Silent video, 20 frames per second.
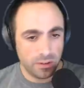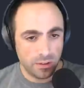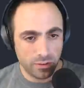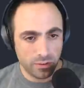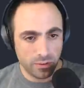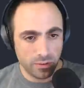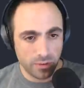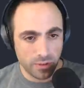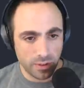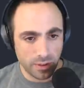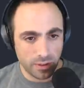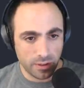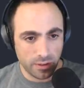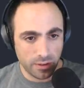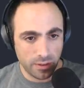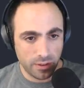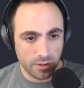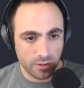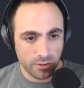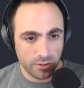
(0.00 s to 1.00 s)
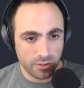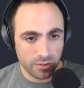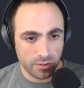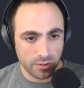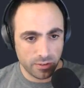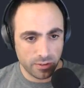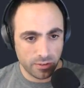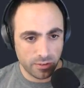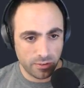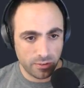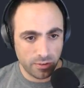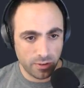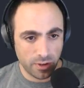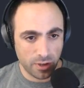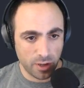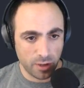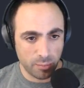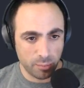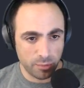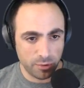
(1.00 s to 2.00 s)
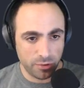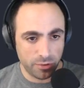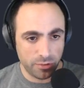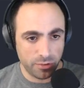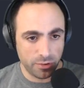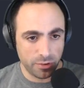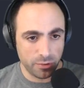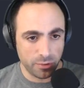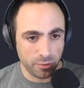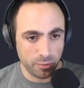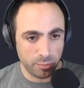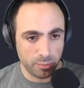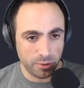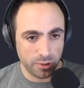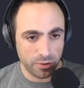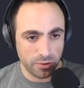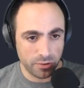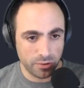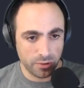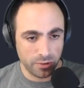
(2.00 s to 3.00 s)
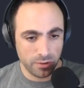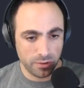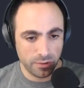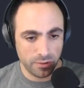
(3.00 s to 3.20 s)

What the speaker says: So then the top is 0 pixel.